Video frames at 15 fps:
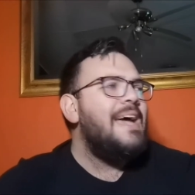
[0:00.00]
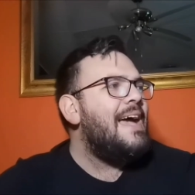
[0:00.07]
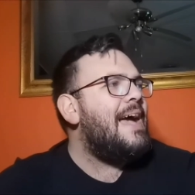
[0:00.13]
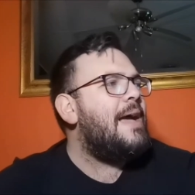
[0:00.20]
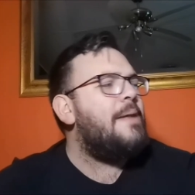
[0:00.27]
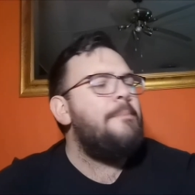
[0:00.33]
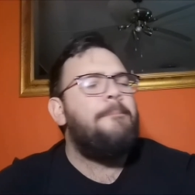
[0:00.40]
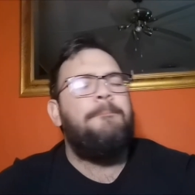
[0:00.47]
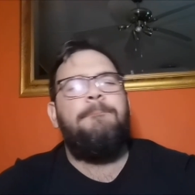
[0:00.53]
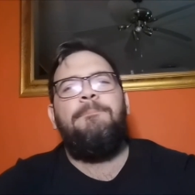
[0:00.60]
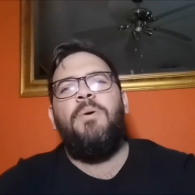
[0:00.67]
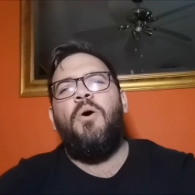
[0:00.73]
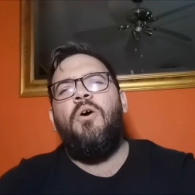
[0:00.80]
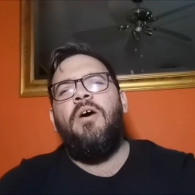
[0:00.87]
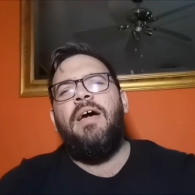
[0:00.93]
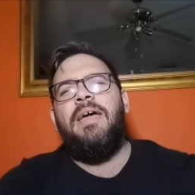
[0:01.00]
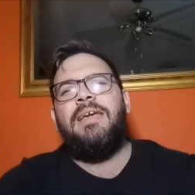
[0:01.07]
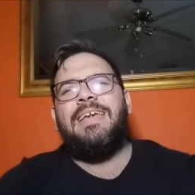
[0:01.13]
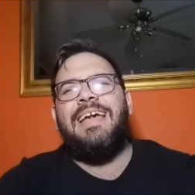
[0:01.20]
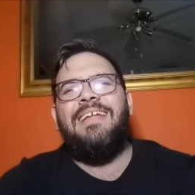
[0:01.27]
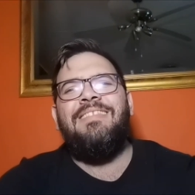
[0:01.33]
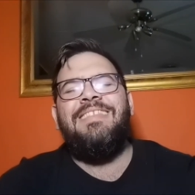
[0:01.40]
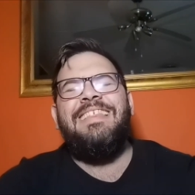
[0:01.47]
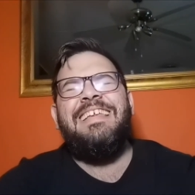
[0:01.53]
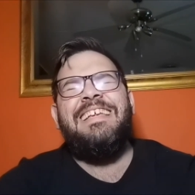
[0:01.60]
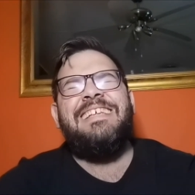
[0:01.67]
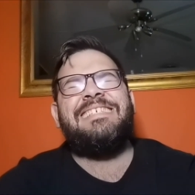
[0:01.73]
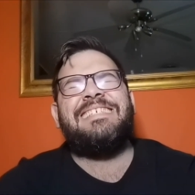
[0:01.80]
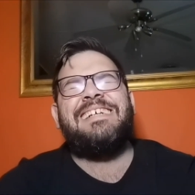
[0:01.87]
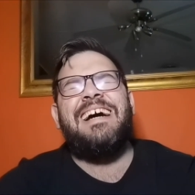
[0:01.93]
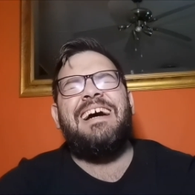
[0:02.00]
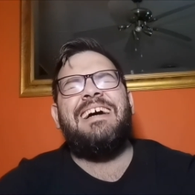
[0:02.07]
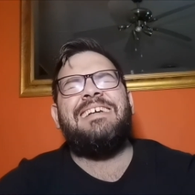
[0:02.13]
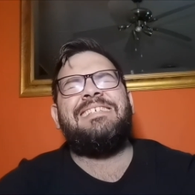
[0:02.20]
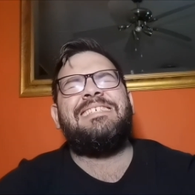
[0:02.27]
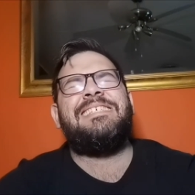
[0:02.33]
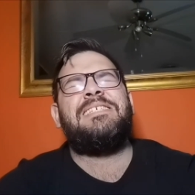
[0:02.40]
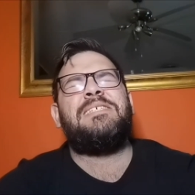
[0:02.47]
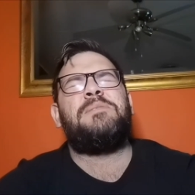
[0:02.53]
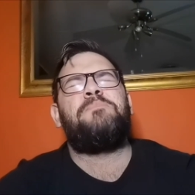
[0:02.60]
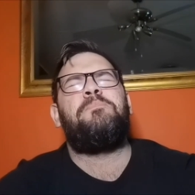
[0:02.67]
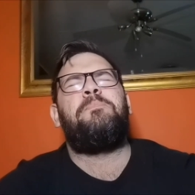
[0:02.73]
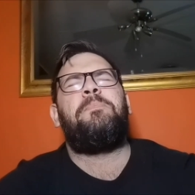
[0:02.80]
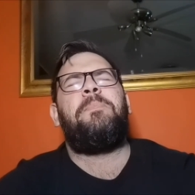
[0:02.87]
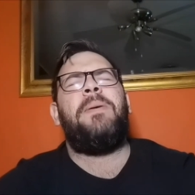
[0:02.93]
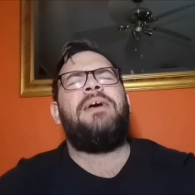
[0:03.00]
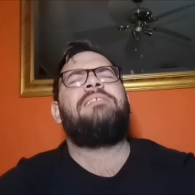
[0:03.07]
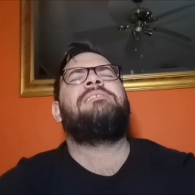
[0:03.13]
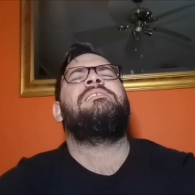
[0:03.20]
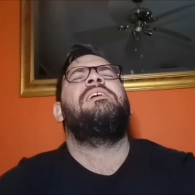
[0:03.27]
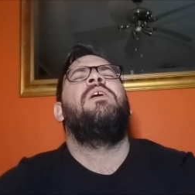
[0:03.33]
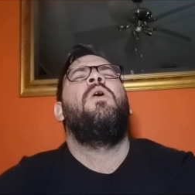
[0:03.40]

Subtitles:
and boy, can these guys spit